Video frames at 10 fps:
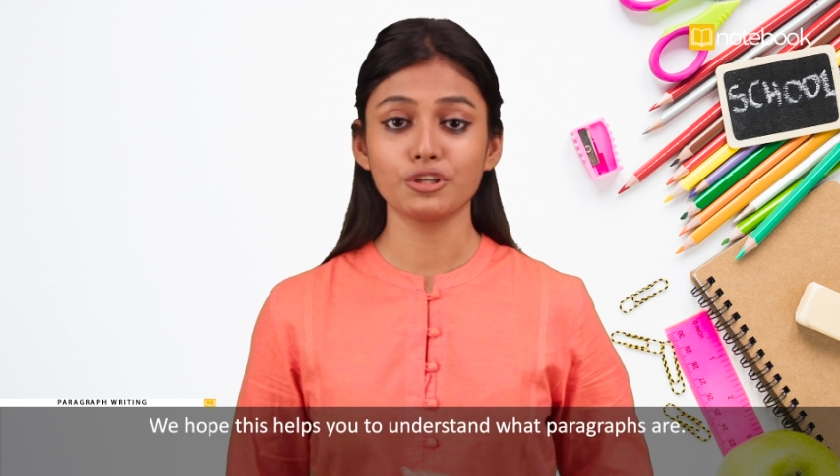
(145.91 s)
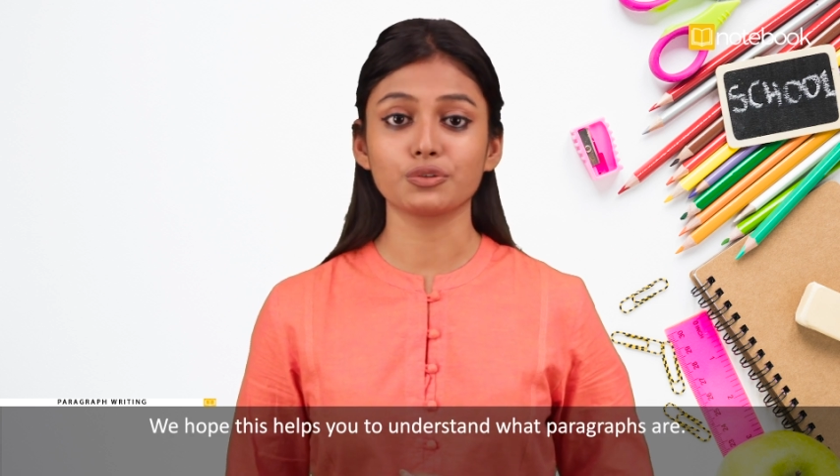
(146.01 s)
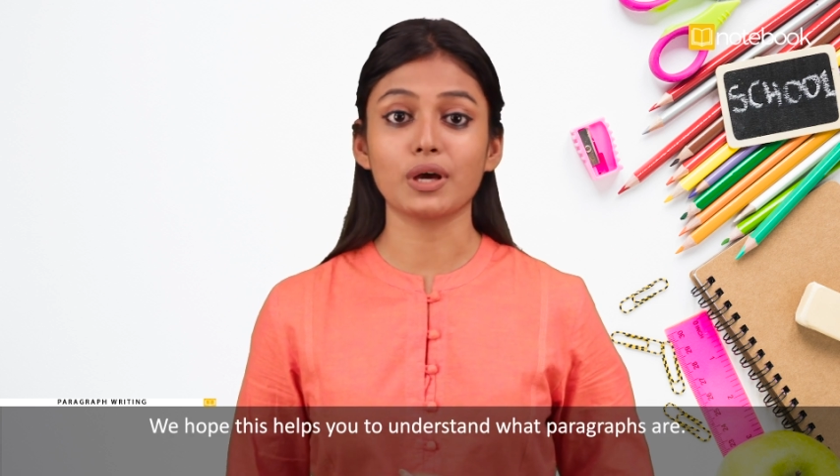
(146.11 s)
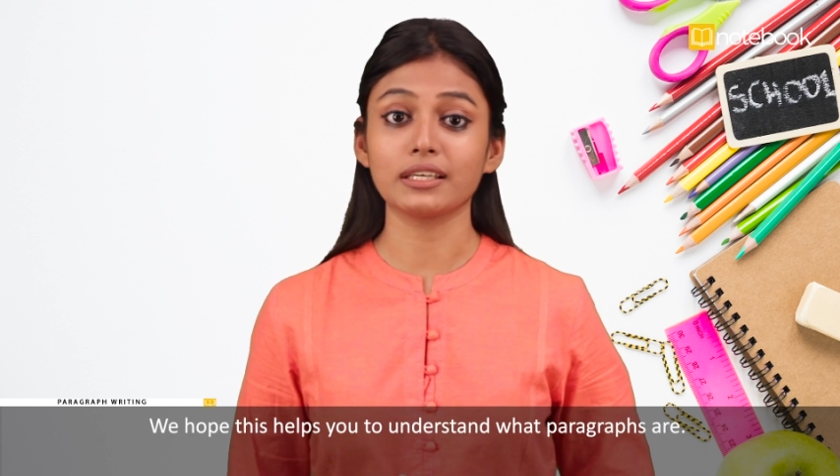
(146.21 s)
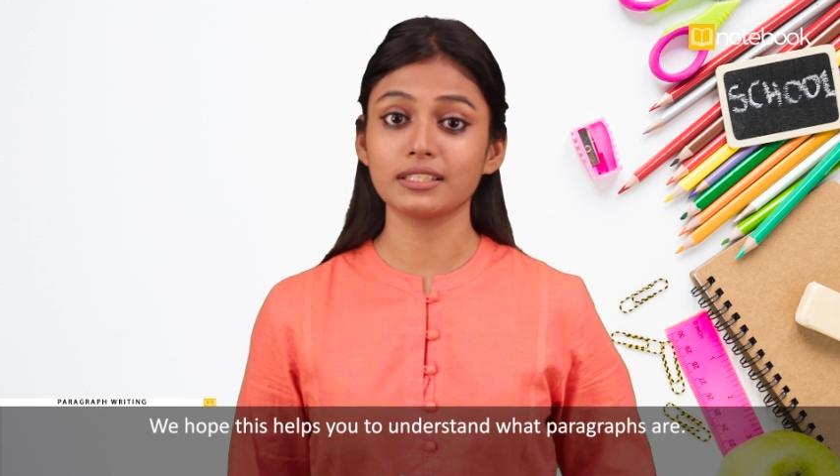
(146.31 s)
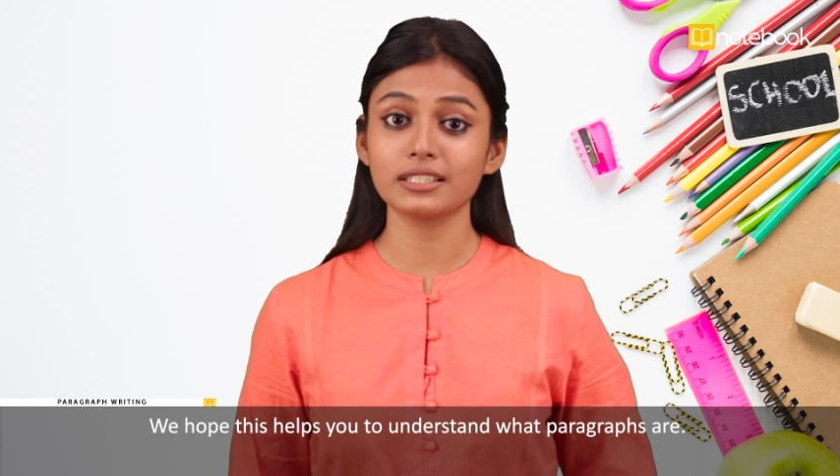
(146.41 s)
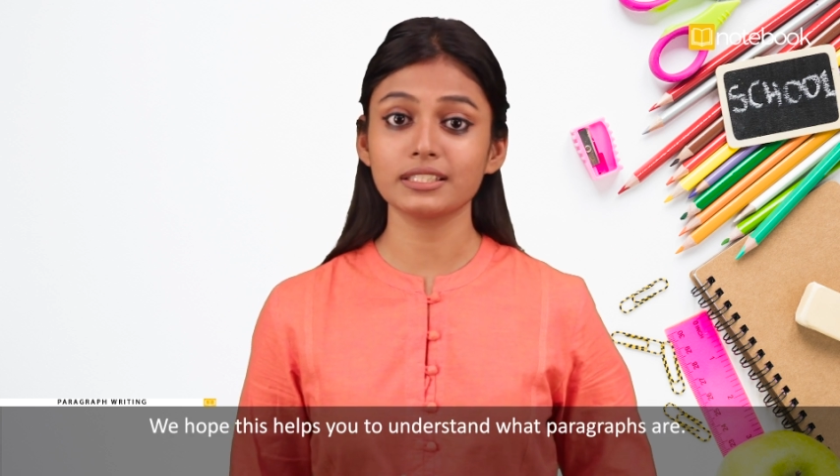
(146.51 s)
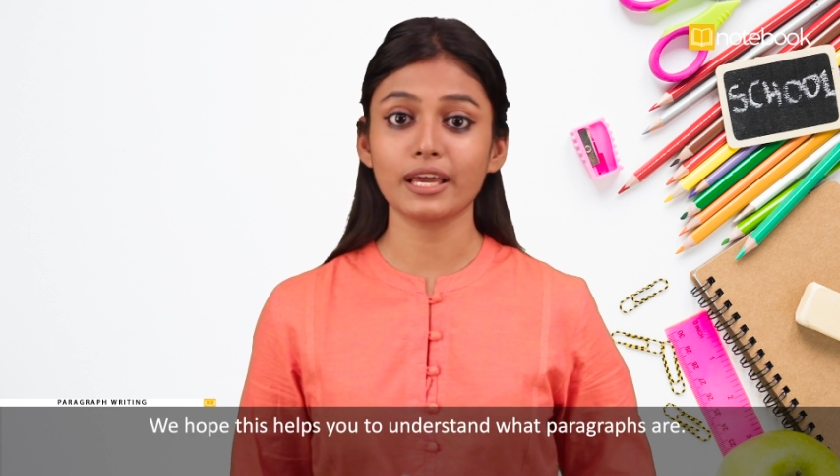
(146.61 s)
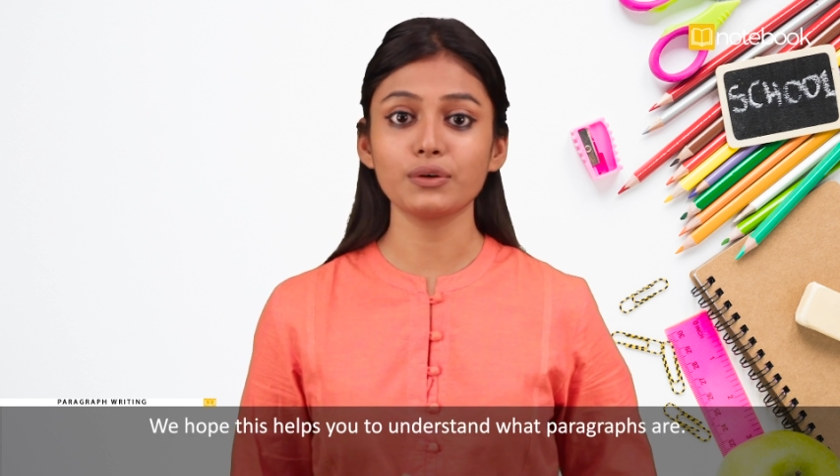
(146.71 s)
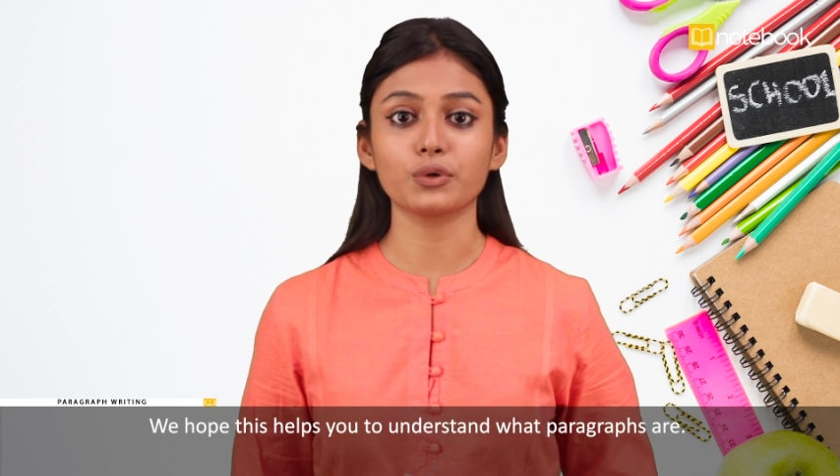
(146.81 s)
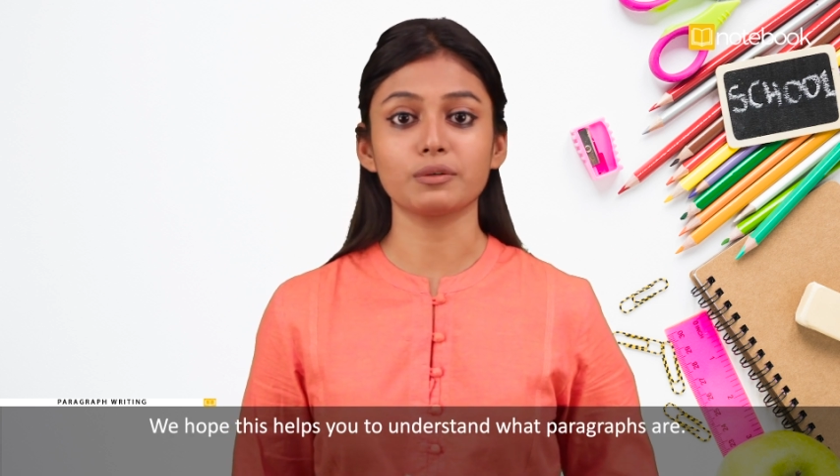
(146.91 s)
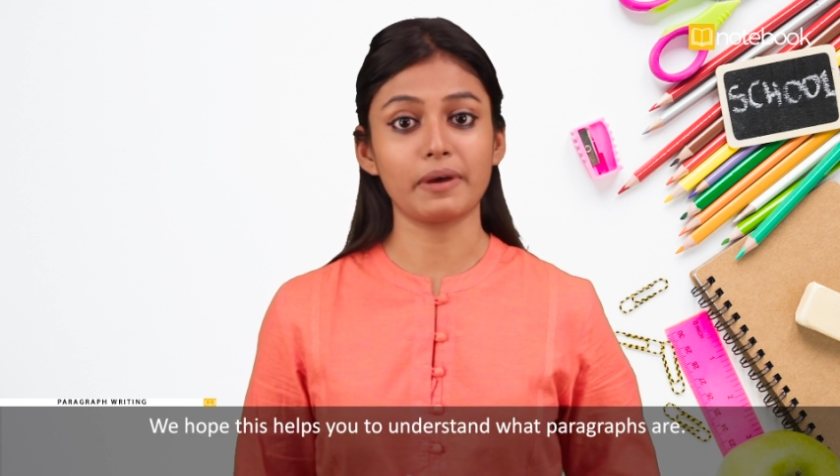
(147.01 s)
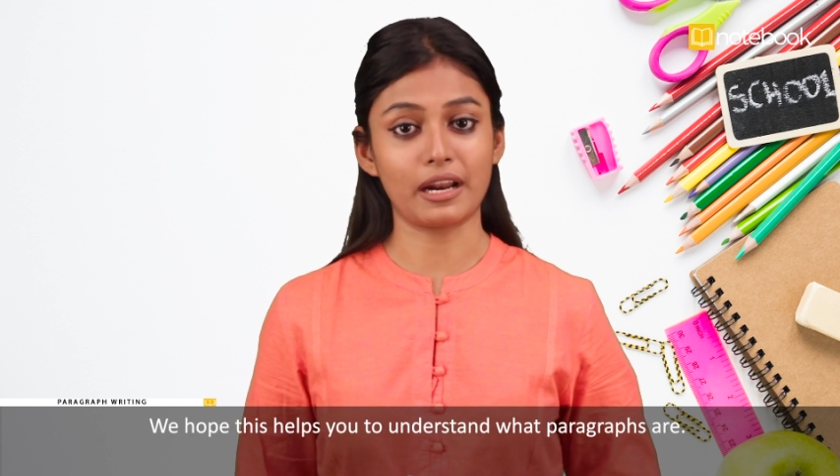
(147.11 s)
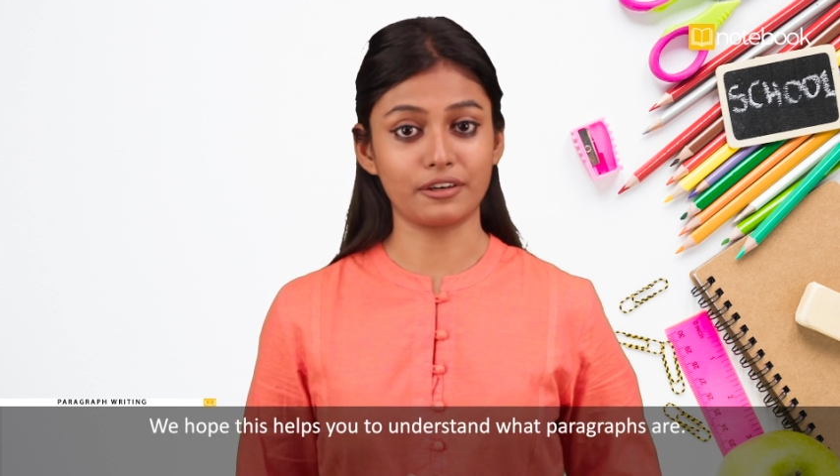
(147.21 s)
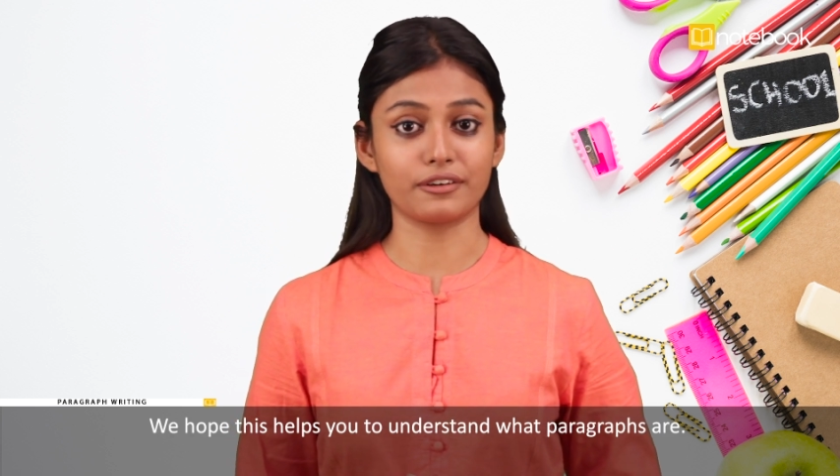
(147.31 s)
to understand what
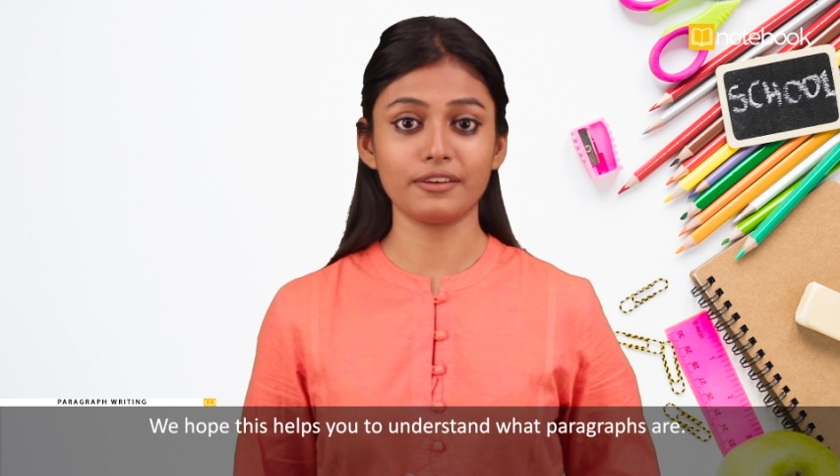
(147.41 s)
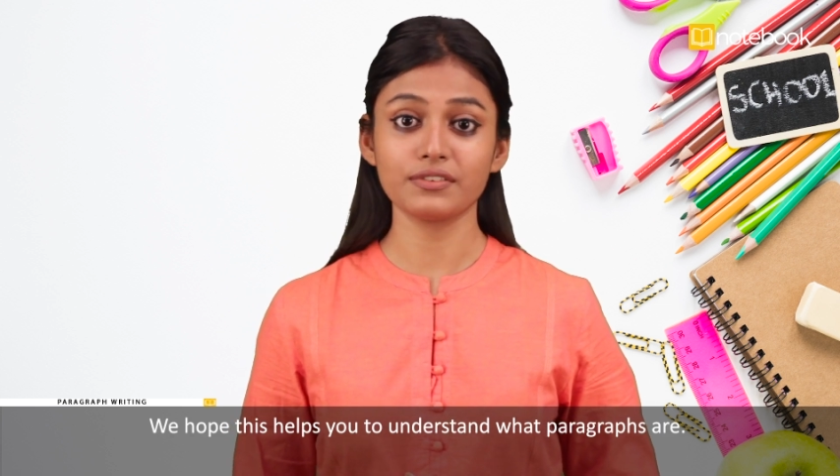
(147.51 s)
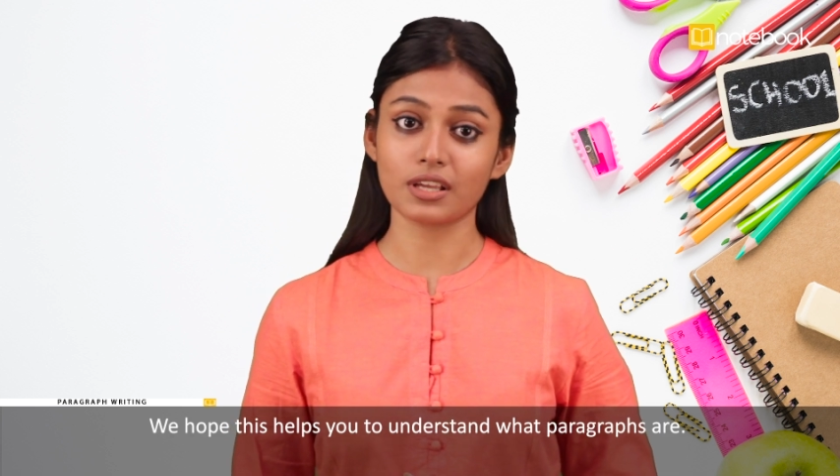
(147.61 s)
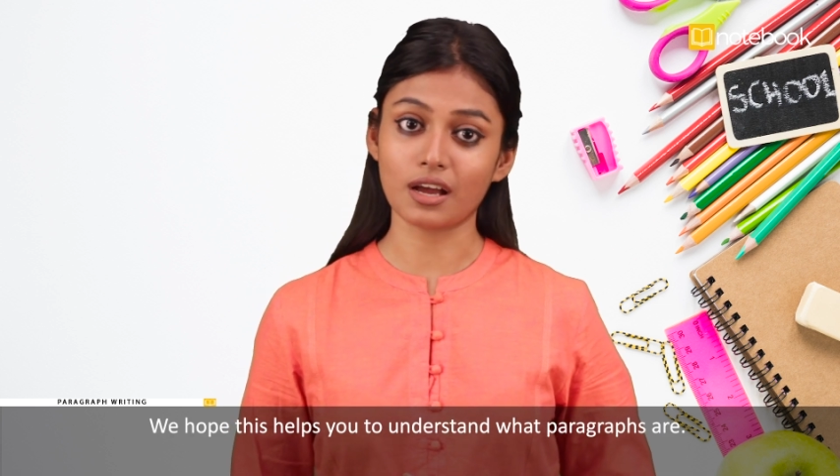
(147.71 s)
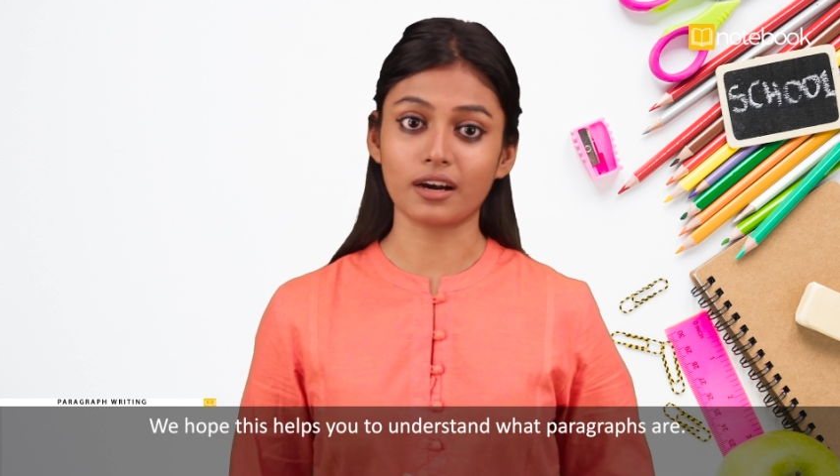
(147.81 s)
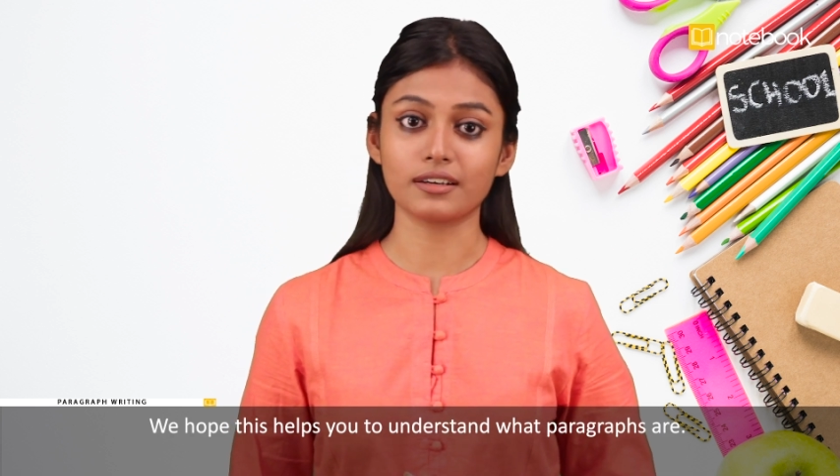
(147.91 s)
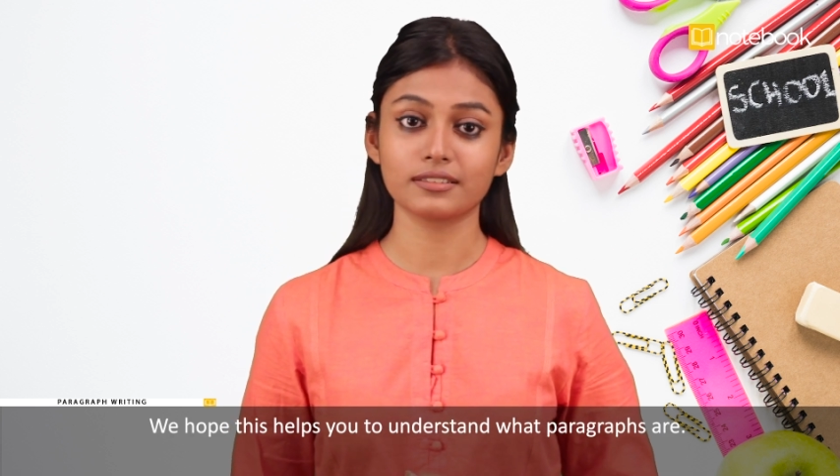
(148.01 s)
paragraphs are.